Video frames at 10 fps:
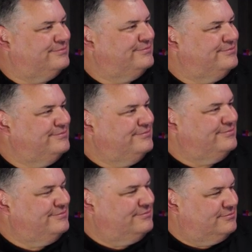
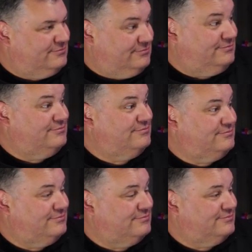
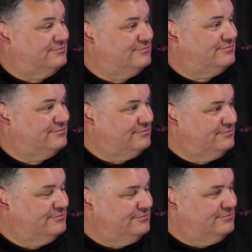
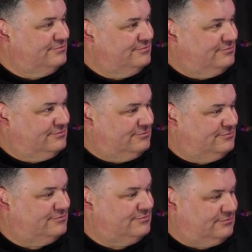
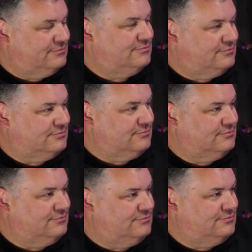
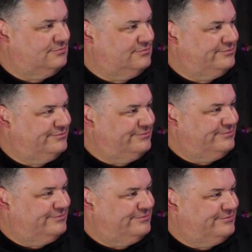
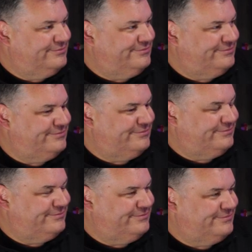
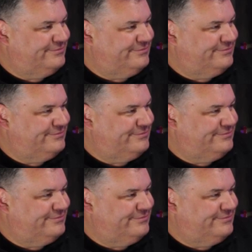The person shown says nothing.